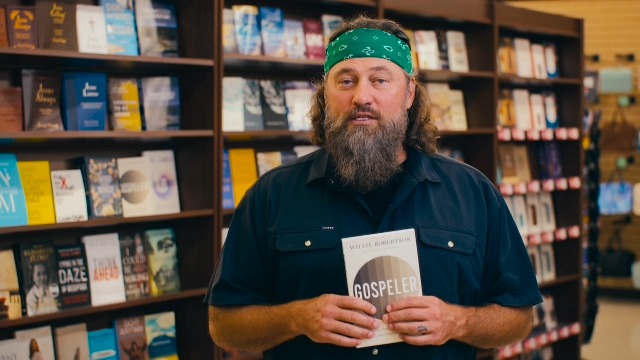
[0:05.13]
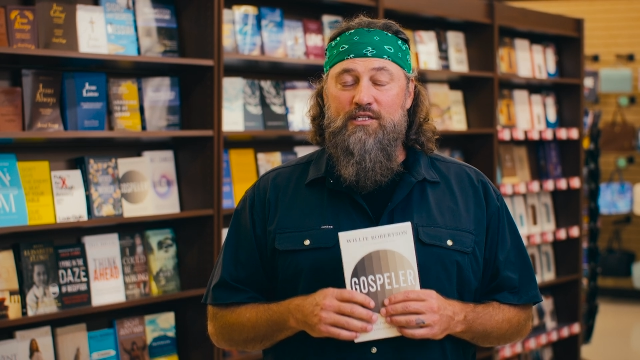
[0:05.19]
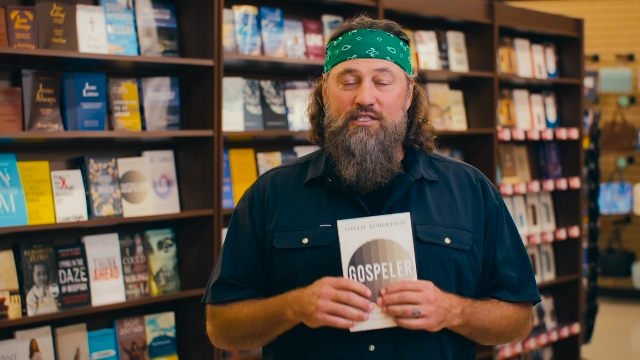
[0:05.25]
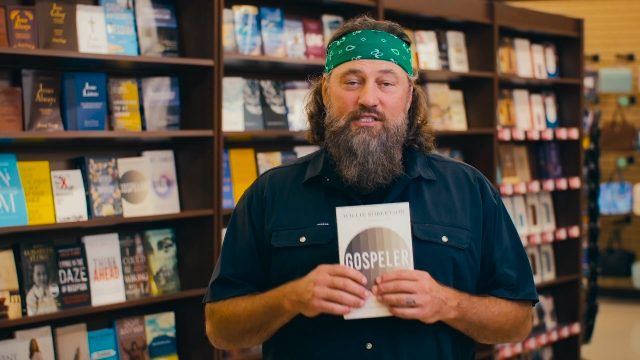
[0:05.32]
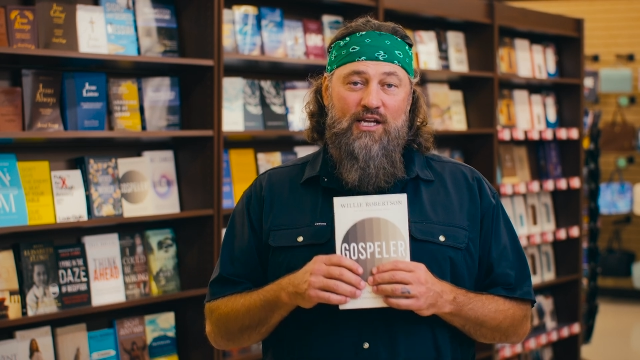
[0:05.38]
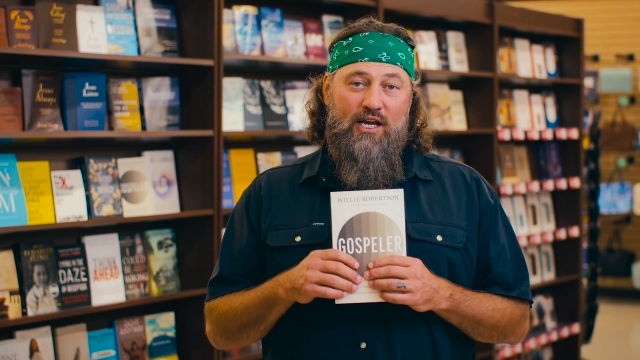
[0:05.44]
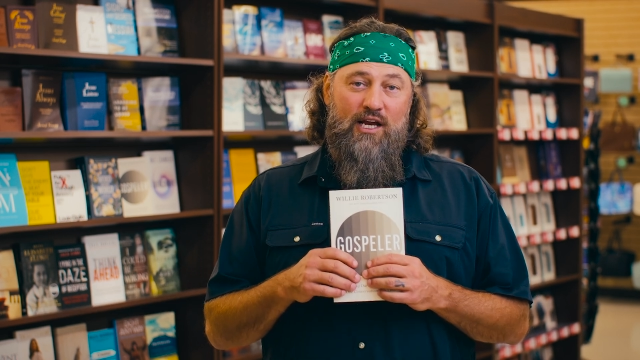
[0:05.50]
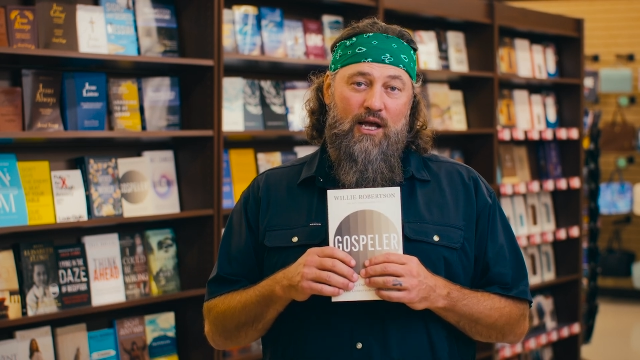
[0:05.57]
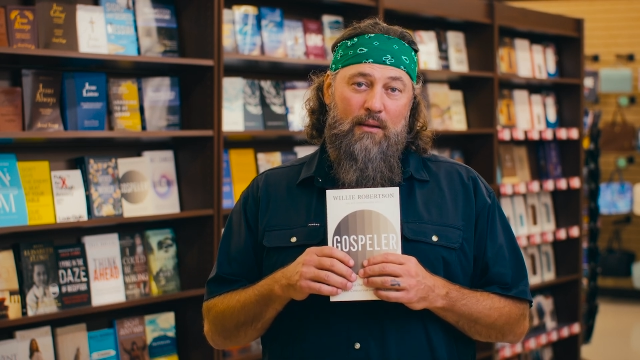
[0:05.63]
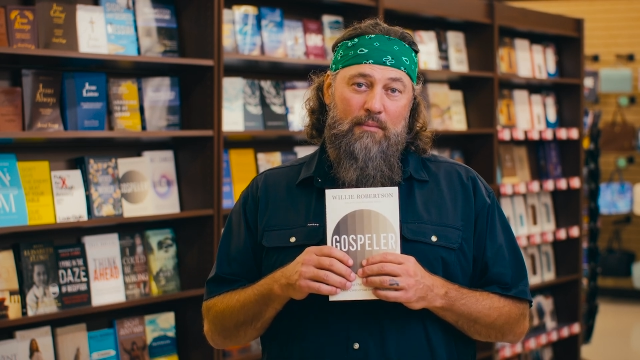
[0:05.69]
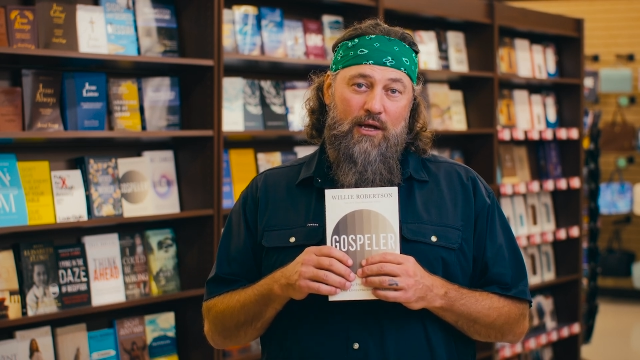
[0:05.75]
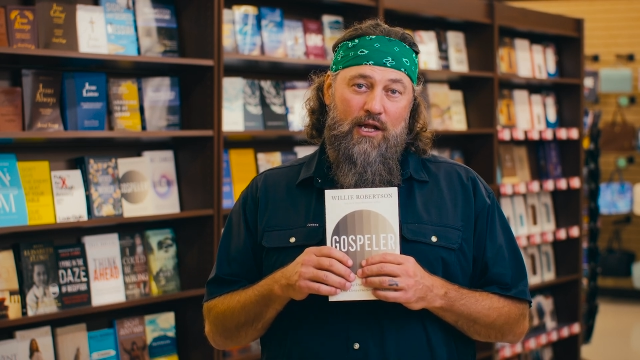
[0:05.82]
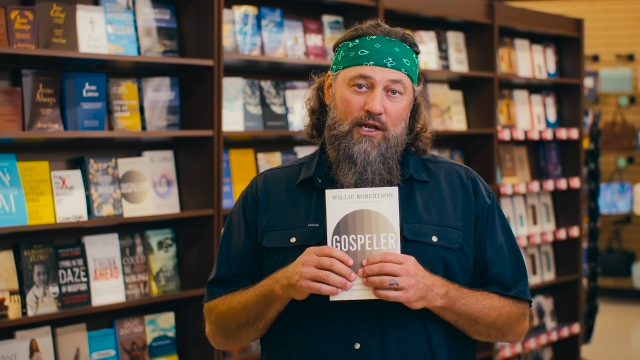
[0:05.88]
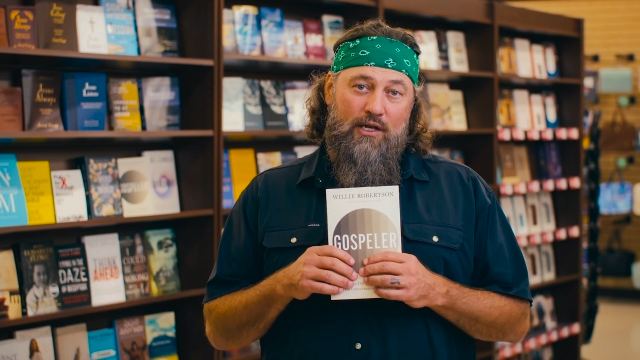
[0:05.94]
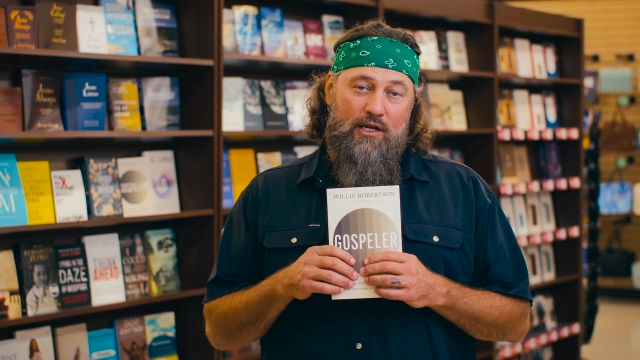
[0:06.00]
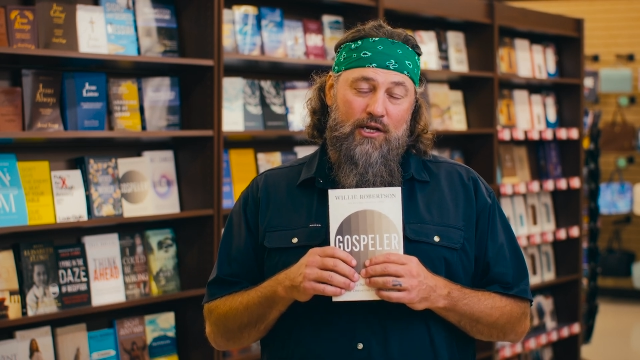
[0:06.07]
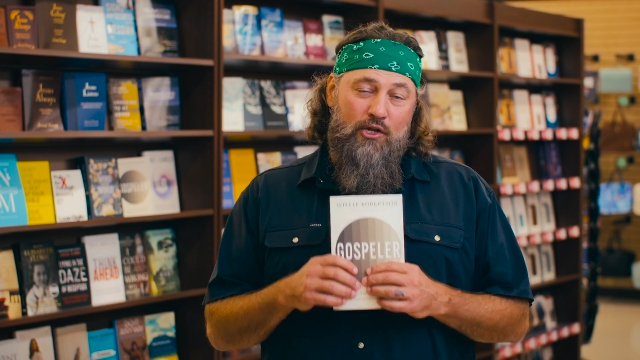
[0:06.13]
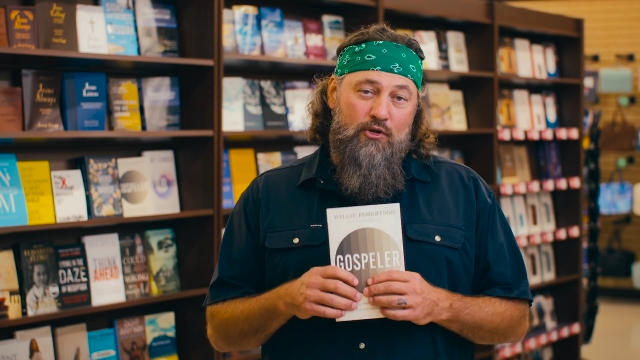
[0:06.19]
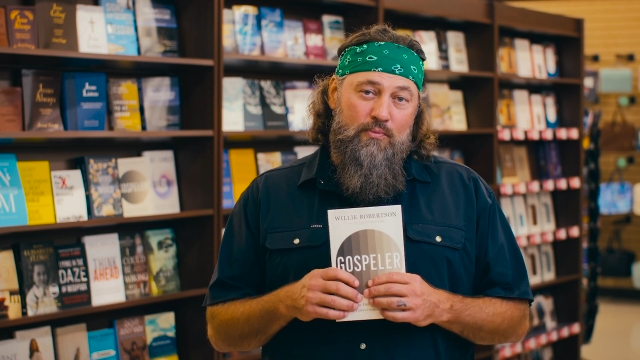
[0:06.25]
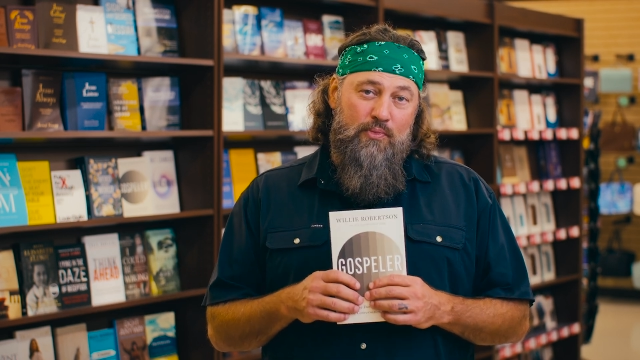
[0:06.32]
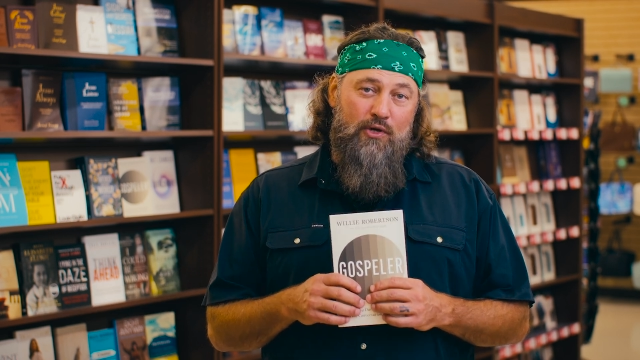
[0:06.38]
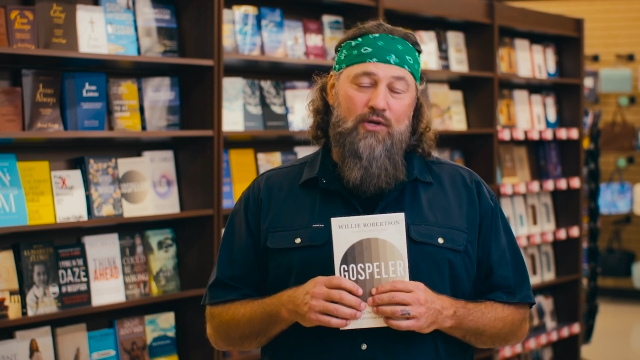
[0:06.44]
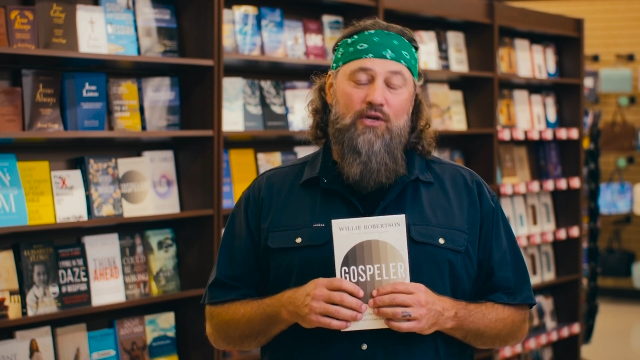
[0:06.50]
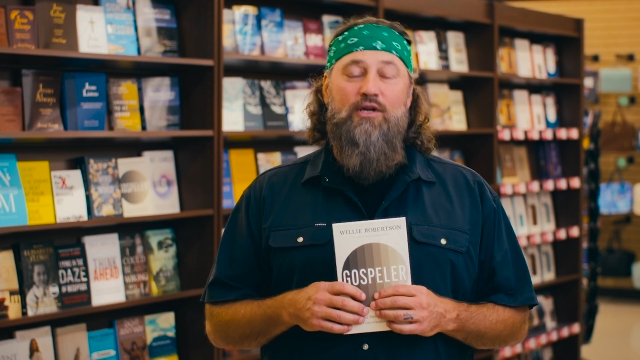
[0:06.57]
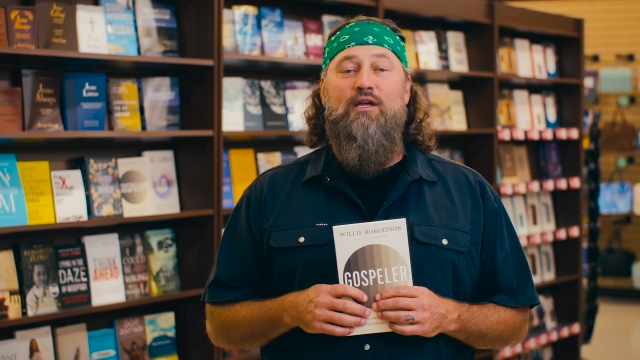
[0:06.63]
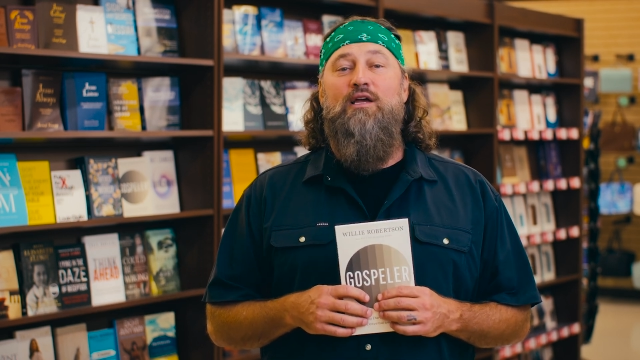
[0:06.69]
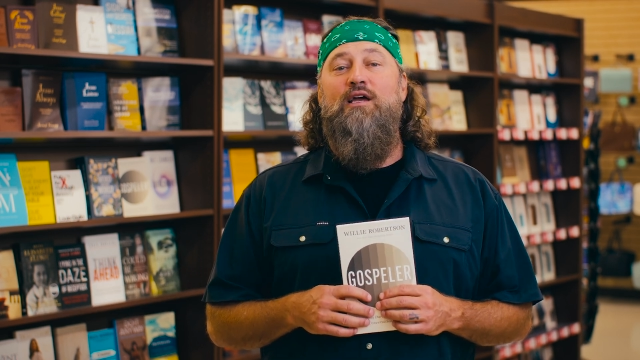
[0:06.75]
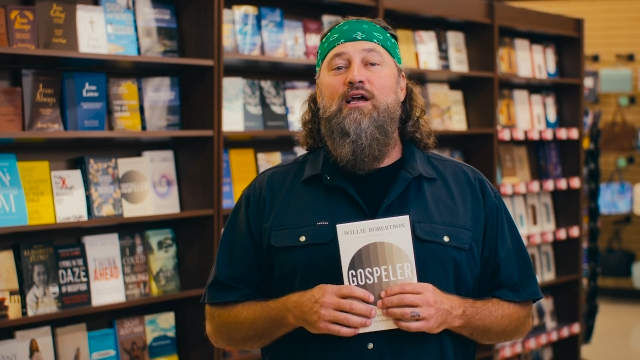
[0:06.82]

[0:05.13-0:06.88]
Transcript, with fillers: to check out my new book,